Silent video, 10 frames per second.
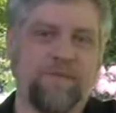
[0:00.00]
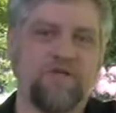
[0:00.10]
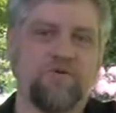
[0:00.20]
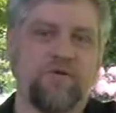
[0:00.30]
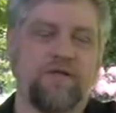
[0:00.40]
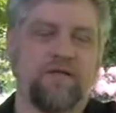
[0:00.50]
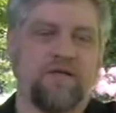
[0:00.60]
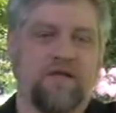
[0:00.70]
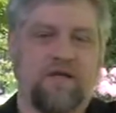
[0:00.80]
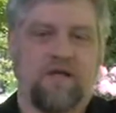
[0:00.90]
I mean, doing
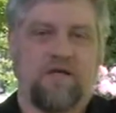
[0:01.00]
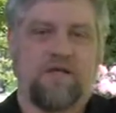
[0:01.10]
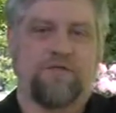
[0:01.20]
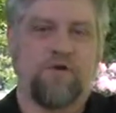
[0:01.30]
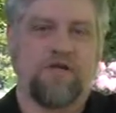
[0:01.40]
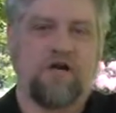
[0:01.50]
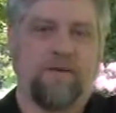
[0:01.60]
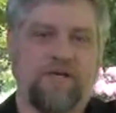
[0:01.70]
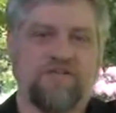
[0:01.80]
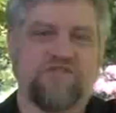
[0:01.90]
3
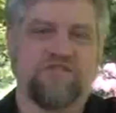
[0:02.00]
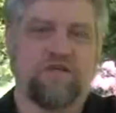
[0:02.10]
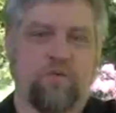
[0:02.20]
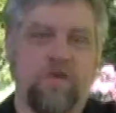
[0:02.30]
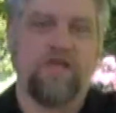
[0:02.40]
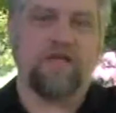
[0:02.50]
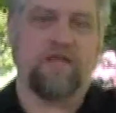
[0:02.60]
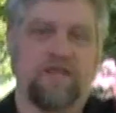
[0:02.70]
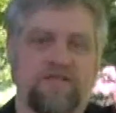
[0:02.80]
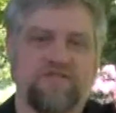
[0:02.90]
comics a week
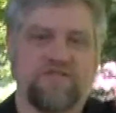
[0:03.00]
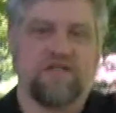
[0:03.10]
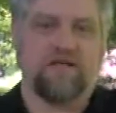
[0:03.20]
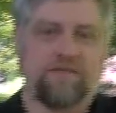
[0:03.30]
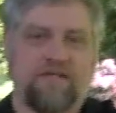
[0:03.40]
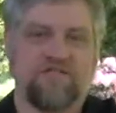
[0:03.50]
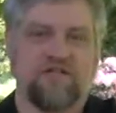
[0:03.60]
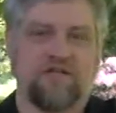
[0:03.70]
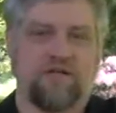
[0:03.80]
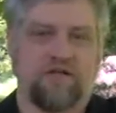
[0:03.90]
gets a
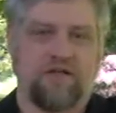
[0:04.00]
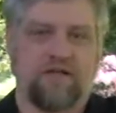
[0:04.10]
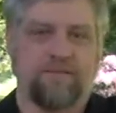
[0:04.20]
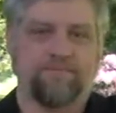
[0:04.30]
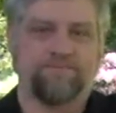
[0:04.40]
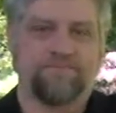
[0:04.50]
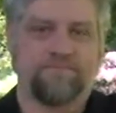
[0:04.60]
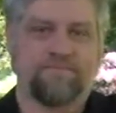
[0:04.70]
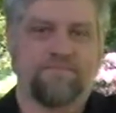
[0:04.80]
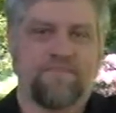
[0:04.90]
little.
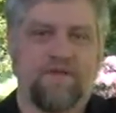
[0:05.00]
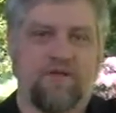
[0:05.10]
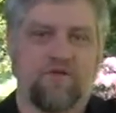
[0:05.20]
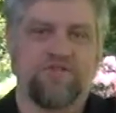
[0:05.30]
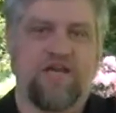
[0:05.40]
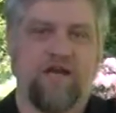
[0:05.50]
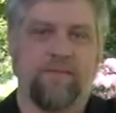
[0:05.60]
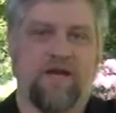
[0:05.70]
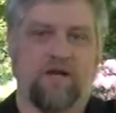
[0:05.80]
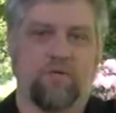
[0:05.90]
Your time
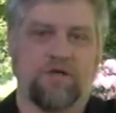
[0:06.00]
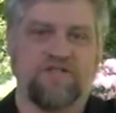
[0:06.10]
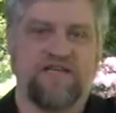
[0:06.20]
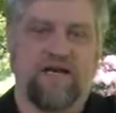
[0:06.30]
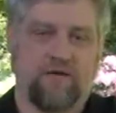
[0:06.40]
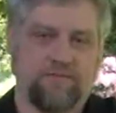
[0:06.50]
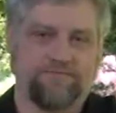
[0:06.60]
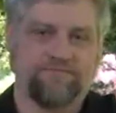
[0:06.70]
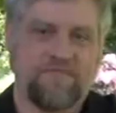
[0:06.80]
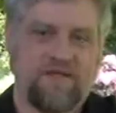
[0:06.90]
kind of runs out.
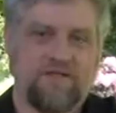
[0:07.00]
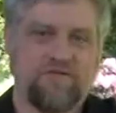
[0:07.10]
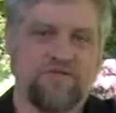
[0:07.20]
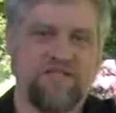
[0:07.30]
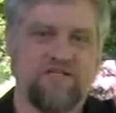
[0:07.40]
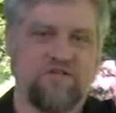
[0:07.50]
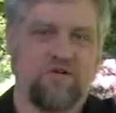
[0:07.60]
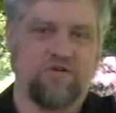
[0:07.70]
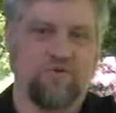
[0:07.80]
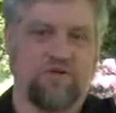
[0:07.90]
So It's easier
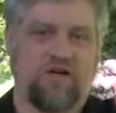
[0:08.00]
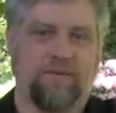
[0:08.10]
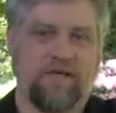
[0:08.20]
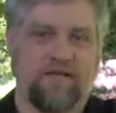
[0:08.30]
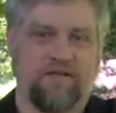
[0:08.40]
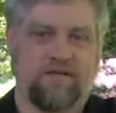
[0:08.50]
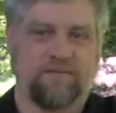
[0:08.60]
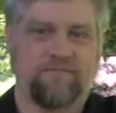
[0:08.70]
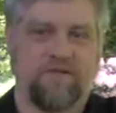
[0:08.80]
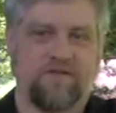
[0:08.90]
to do comedy
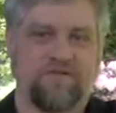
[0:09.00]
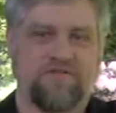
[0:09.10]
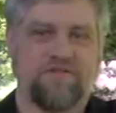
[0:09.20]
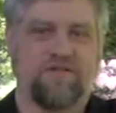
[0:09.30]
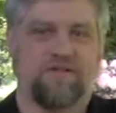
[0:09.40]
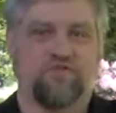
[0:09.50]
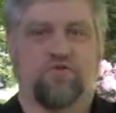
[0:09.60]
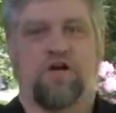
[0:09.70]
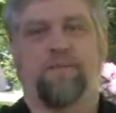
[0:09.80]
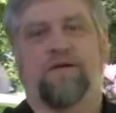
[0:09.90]
than
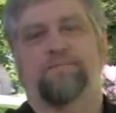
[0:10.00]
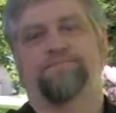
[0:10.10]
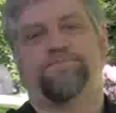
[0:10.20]
drama.